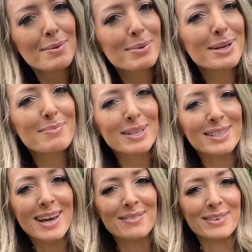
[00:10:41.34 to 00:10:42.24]
Pretty much
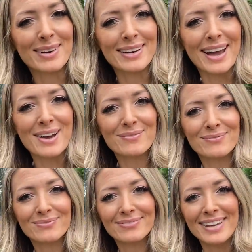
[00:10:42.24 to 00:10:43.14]
in heaven right now.
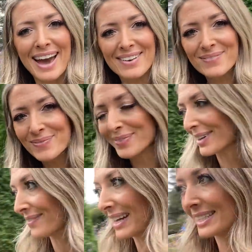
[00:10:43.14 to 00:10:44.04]
Yeah,
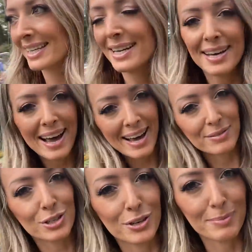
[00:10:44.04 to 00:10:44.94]
pretty much. I
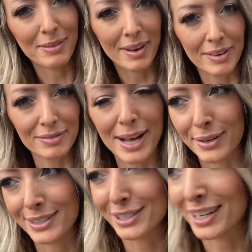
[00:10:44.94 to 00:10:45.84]
have to show you my favorite
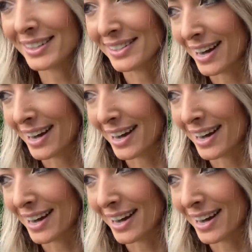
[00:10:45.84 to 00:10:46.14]
flowers. Check these